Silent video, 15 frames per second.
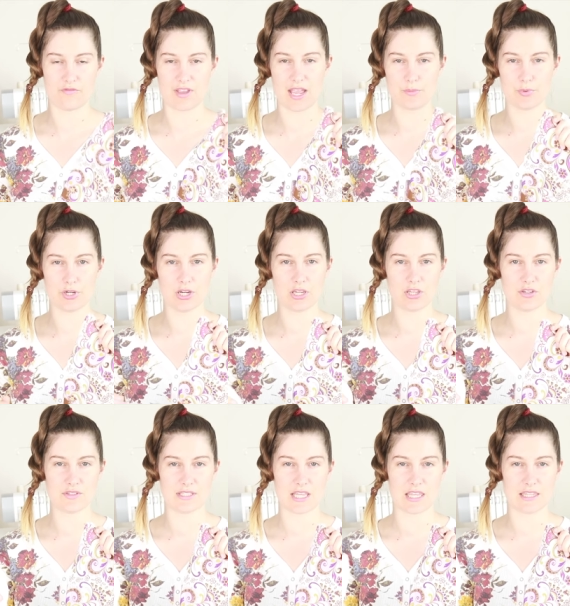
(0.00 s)
fabric
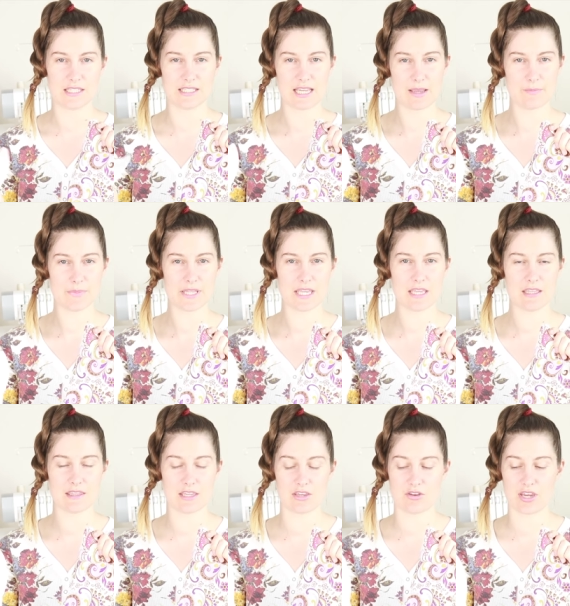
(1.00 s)
using the
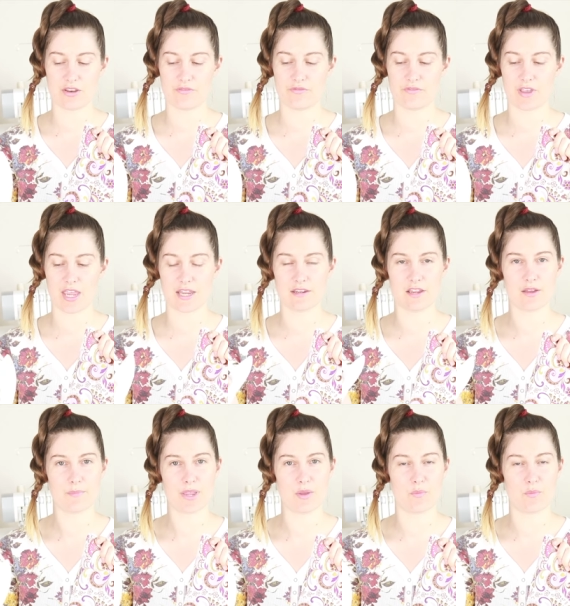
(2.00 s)
template that you can find on my